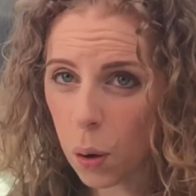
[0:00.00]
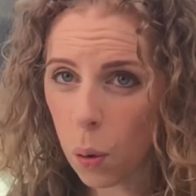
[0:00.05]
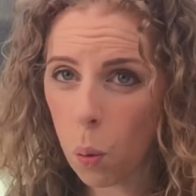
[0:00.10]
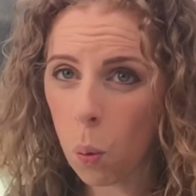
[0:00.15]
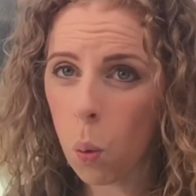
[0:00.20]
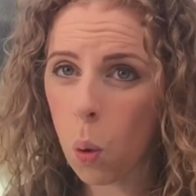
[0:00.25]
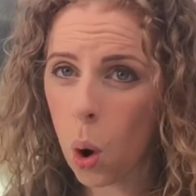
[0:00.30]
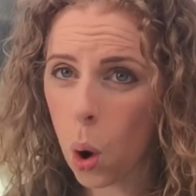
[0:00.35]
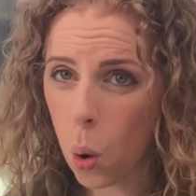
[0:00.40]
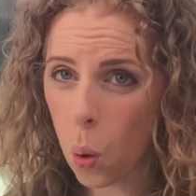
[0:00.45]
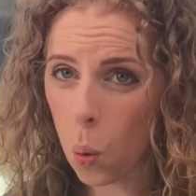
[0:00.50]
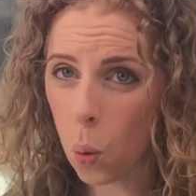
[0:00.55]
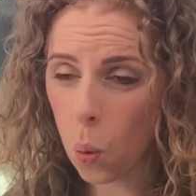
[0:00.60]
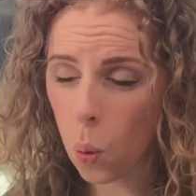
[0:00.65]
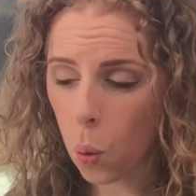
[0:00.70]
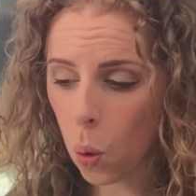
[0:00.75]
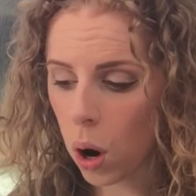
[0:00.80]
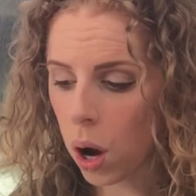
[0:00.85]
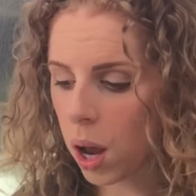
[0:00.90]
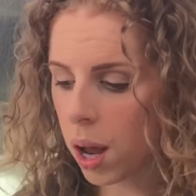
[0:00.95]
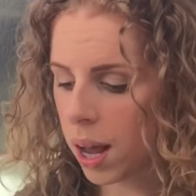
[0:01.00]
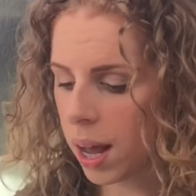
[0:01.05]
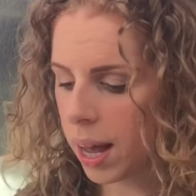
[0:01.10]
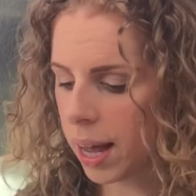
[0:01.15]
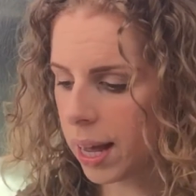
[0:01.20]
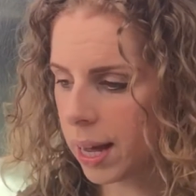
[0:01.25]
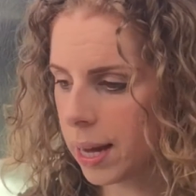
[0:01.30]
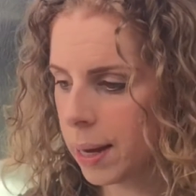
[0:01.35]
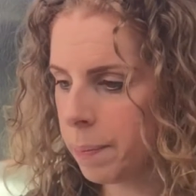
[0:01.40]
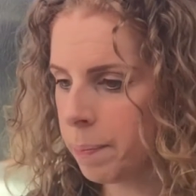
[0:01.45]
Whoa.
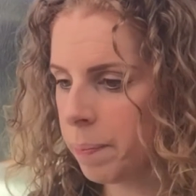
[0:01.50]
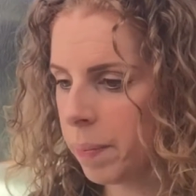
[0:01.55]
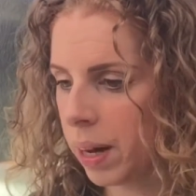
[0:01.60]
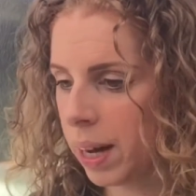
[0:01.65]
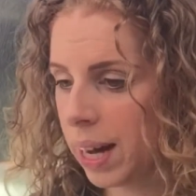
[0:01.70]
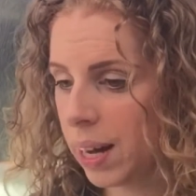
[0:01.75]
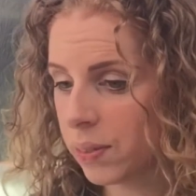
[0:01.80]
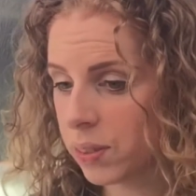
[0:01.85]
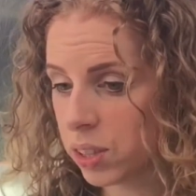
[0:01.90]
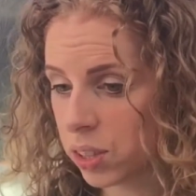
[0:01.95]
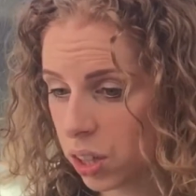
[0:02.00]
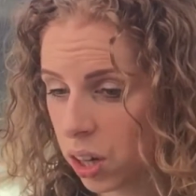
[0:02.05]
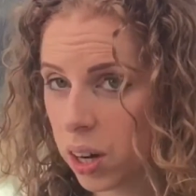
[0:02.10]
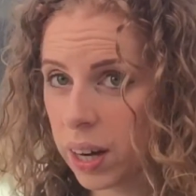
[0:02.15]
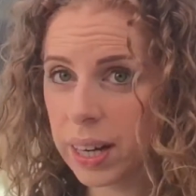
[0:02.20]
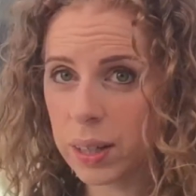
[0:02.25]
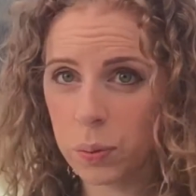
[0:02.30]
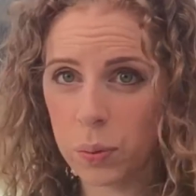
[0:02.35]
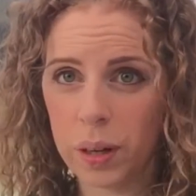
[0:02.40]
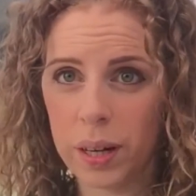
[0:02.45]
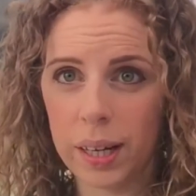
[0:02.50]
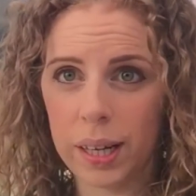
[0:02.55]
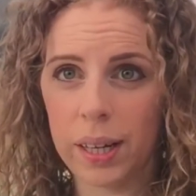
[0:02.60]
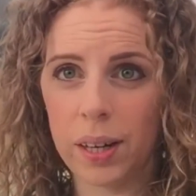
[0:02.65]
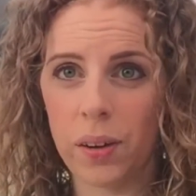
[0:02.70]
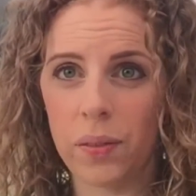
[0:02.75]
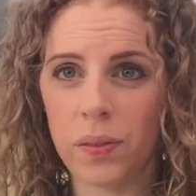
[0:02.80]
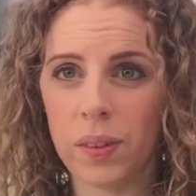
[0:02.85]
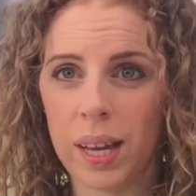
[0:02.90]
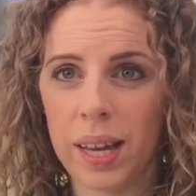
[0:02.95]
I have started
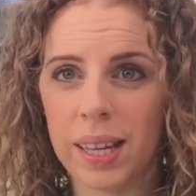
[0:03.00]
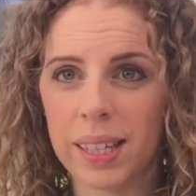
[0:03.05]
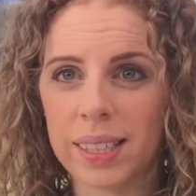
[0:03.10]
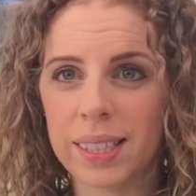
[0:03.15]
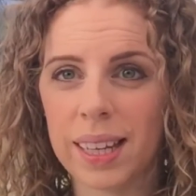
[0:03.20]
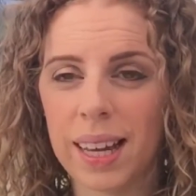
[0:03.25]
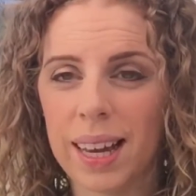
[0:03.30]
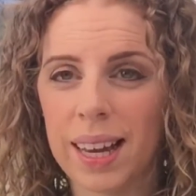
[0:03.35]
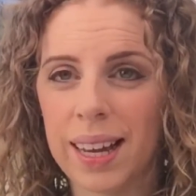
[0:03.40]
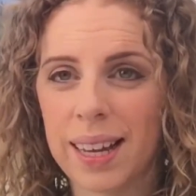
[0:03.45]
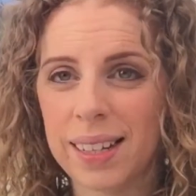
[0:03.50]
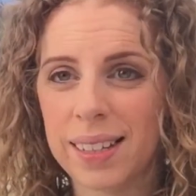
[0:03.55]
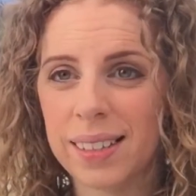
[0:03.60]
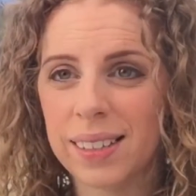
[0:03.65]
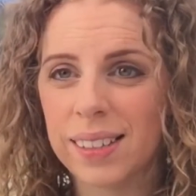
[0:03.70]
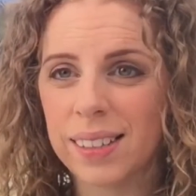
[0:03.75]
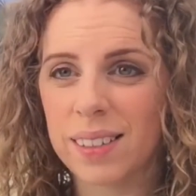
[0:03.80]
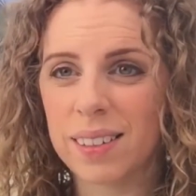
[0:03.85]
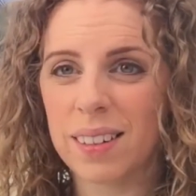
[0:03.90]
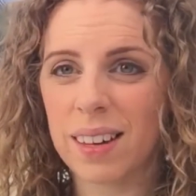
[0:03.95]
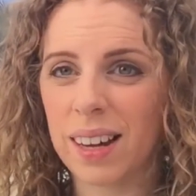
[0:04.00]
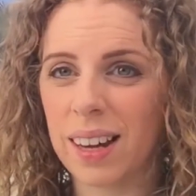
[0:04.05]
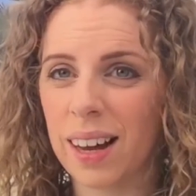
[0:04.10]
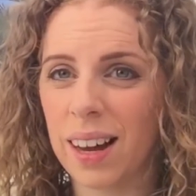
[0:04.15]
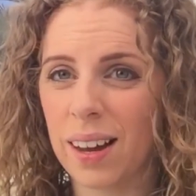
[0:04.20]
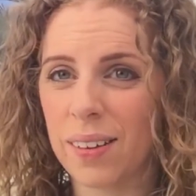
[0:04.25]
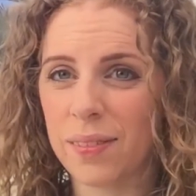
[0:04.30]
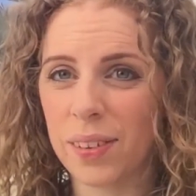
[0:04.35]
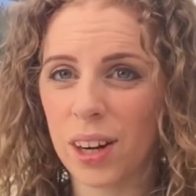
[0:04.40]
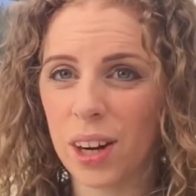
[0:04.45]
working on this and
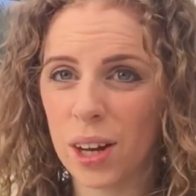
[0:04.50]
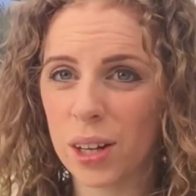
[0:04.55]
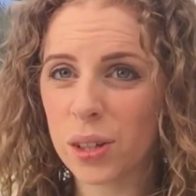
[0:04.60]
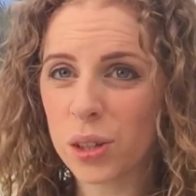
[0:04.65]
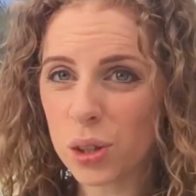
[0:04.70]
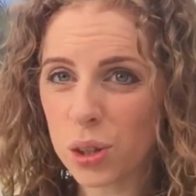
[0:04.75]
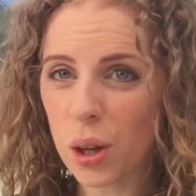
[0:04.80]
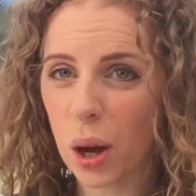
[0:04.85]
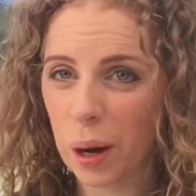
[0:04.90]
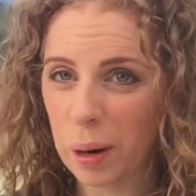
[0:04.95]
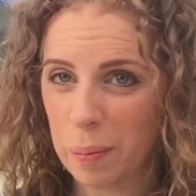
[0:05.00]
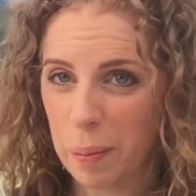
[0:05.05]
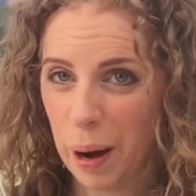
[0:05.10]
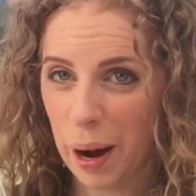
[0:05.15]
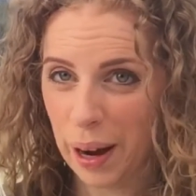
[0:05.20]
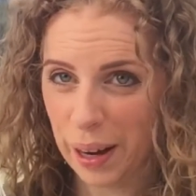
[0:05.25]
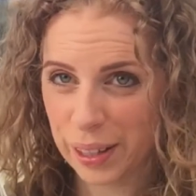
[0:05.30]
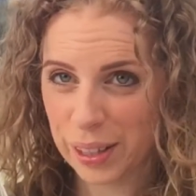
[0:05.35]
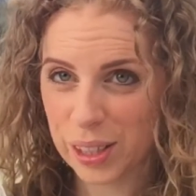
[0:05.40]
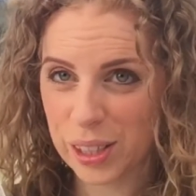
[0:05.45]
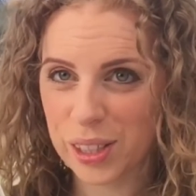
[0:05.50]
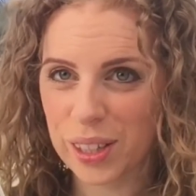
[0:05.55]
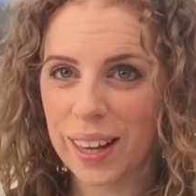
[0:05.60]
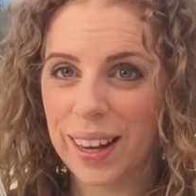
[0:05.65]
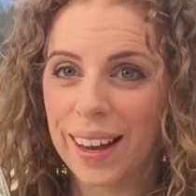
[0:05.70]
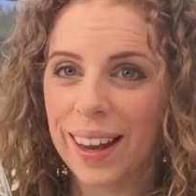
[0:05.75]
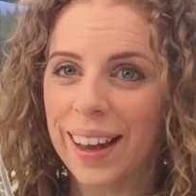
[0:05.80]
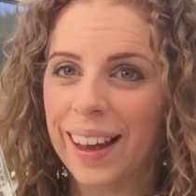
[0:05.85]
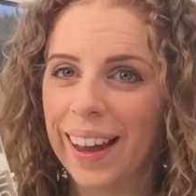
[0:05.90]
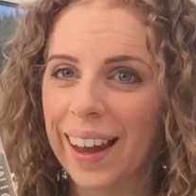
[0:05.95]
I've learnt so much
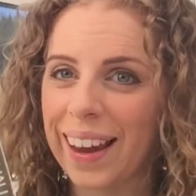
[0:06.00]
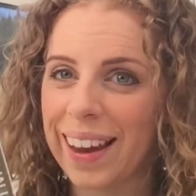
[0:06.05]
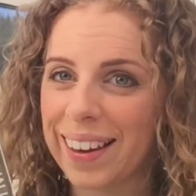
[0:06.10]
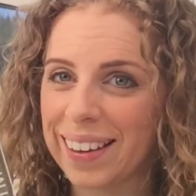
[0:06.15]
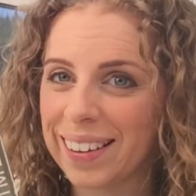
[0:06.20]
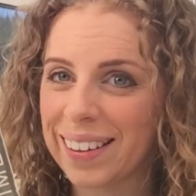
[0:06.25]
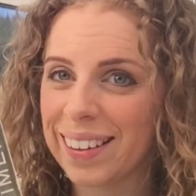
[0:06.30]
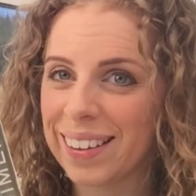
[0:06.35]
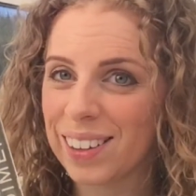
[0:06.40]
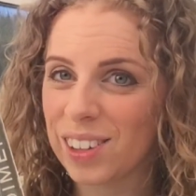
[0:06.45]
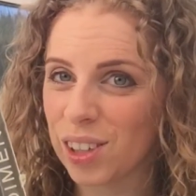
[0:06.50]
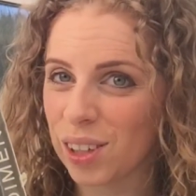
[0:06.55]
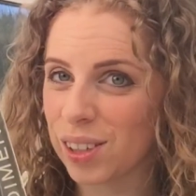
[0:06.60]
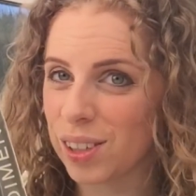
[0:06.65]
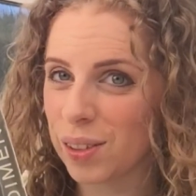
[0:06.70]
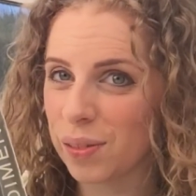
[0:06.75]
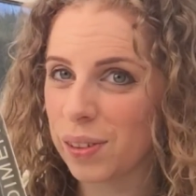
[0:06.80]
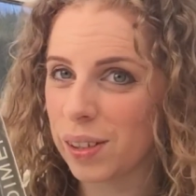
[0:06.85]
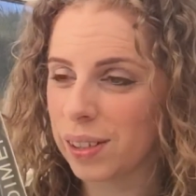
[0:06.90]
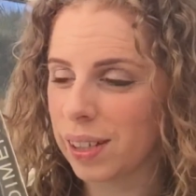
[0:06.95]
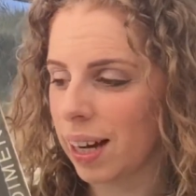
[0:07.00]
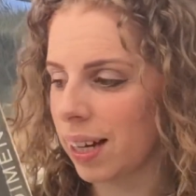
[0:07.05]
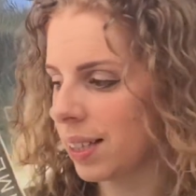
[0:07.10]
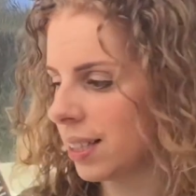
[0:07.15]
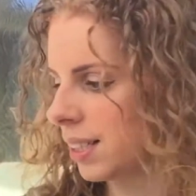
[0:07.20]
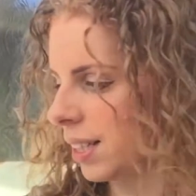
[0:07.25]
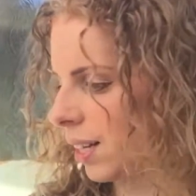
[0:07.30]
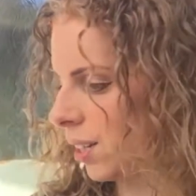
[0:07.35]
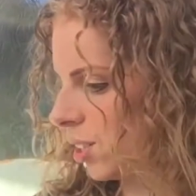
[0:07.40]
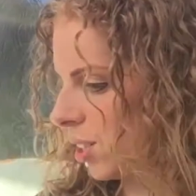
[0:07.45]
in just a few days
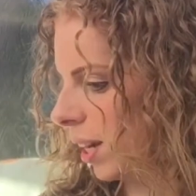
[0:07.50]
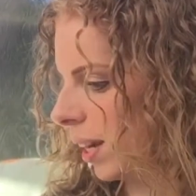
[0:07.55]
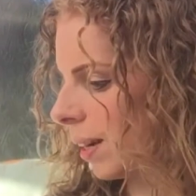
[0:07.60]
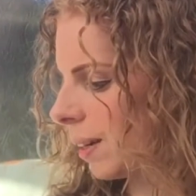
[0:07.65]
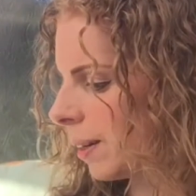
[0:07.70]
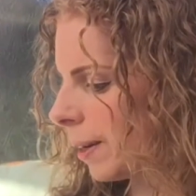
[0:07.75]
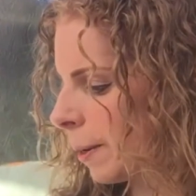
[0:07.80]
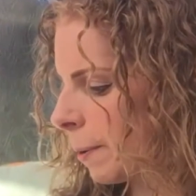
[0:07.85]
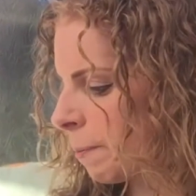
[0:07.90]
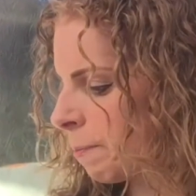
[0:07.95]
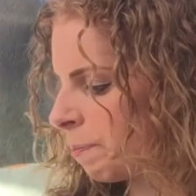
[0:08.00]
stitching.